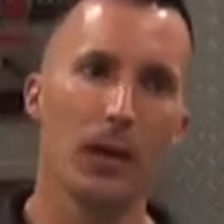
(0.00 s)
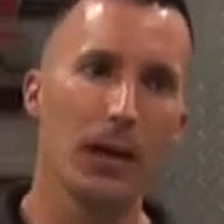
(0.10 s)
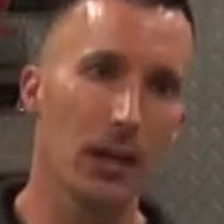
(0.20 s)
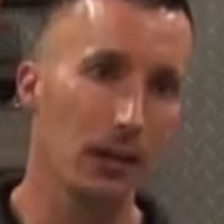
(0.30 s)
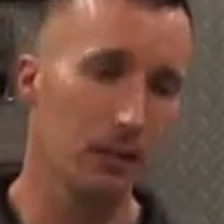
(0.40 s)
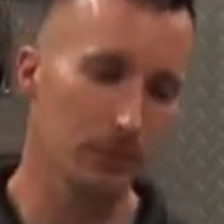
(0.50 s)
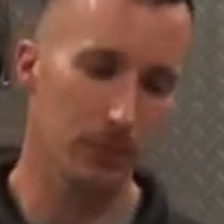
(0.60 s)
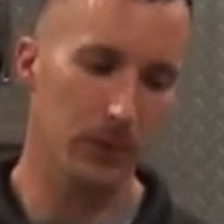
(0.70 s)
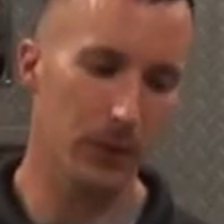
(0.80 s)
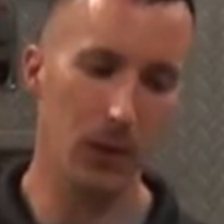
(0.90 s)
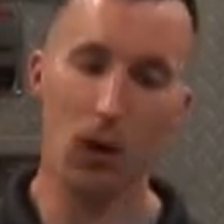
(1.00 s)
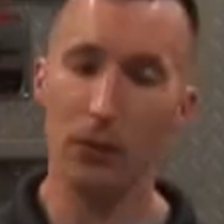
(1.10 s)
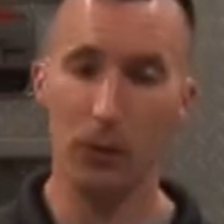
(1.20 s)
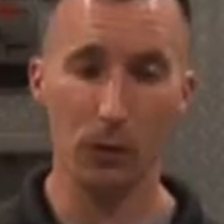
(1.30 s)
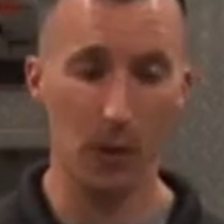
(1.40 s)
And they
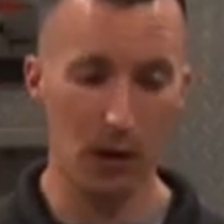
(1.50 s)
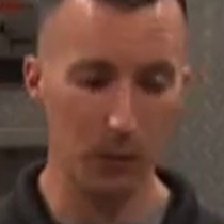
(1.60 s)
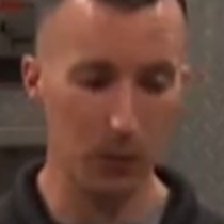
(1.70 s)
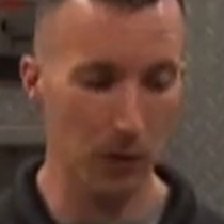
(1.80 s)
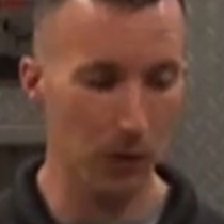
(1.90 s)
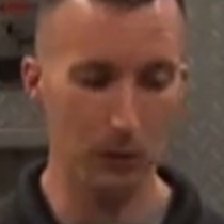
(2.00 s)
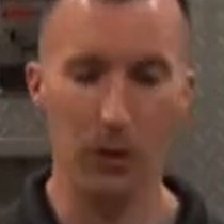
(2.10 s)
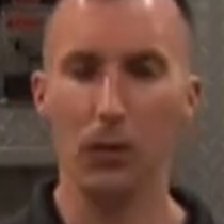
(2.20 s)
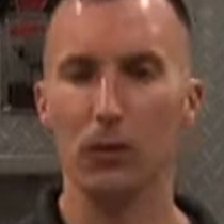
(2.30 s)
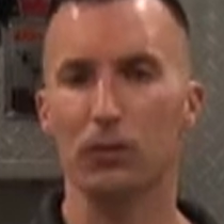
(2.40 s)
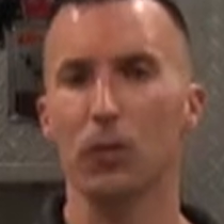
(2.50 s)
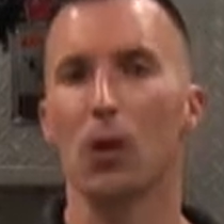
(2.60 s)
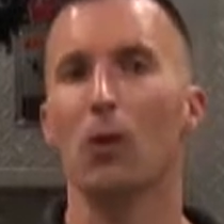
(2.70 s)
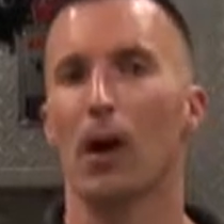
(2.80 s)
offer them obviously in various flow